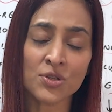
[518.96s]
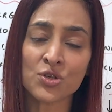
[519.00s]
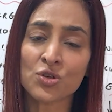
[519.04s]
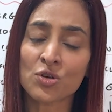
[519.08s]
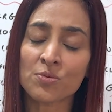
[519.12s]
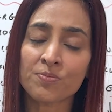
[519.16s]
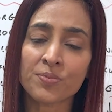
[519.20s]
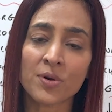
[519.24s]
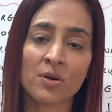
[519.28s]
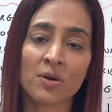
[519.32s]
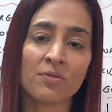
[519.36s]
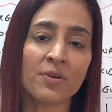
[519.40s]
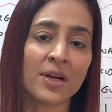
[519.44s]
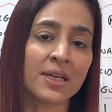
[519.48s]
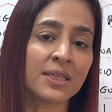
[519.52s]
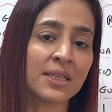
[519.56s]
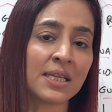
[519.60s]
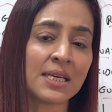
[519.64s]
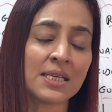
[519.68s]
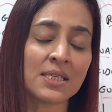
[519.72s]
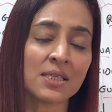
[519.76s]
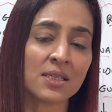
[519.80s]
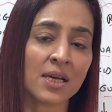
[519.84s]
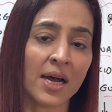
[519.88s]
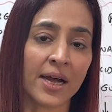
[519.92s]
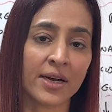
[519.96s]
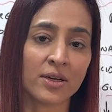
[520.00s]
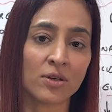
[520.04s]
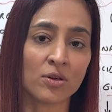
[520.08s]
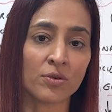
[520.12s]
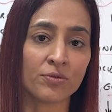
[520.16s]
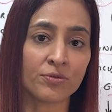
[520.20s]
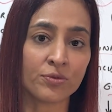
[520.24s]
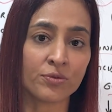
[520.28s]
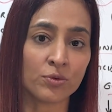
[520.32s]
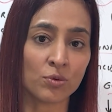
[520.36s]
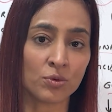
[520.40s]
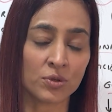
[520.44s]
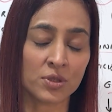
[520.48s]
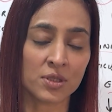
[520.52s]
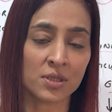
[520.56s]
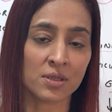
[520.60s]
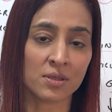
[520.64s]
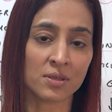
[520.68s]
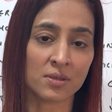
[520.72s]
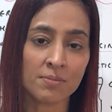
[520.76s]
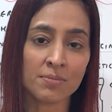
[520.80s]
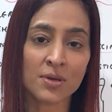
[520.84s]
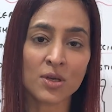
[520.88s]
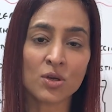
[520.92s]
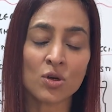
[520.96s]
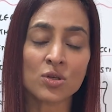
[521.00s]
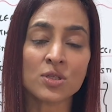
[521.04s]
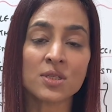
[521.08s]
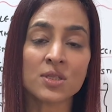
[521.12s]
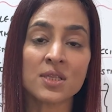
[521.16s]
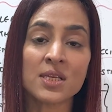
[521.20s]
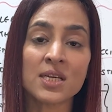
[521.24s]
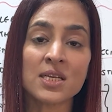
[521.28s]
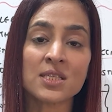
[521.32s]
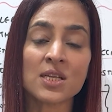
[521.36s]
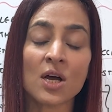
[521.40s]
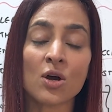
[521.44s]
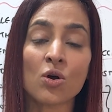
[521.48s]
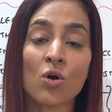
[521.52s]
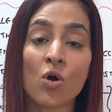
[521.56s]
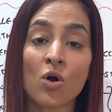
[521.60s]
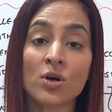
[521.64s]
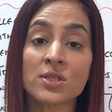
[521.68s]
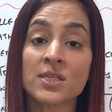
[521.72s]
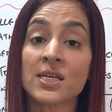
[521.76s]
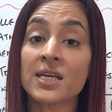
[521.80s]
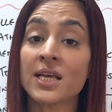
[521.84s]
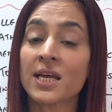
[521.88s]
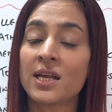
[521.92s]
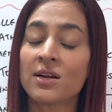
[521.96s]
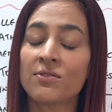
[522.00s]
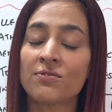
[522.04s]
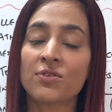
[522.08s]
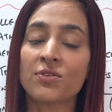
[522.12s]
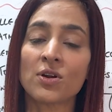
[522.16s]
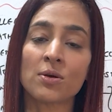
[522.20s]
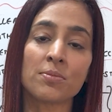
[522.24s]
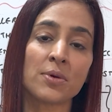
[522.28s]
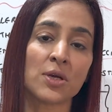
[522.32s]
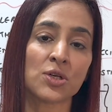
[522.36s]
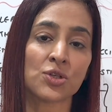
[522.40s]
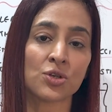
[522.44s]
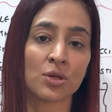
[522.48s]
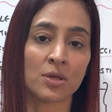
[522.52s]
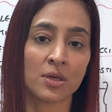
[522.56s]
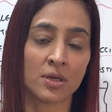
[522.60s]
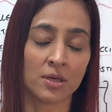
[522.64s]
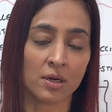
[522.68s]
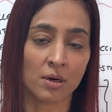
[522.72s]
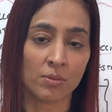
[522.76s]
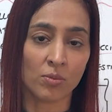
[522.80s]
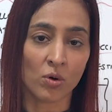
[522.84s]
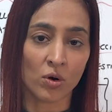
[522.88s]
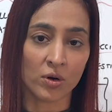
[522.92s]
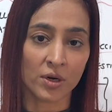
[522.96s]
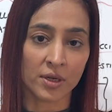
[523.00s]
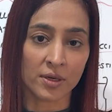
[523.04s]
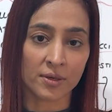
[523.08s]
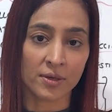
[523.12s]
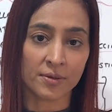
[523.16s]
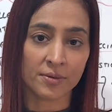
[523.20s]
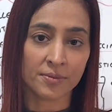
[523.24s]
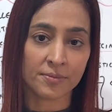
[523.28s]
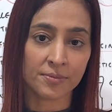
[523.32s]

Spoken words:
should prevent these kind of foods because these are causing inflammation in our body.